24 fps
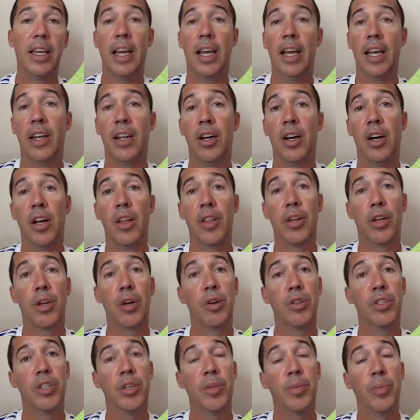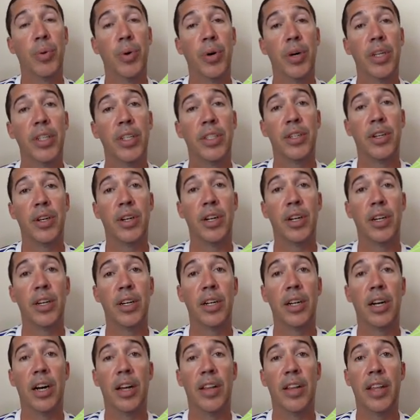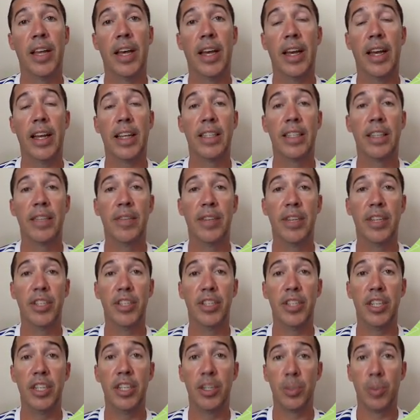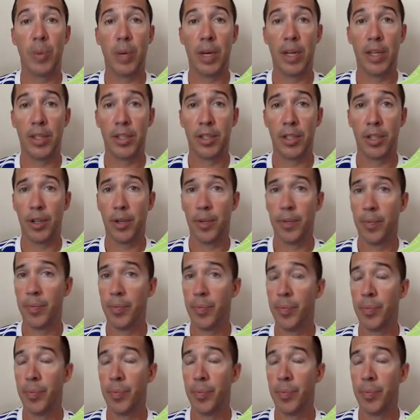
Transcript: And all the coaching points are on that activity sheet as well, so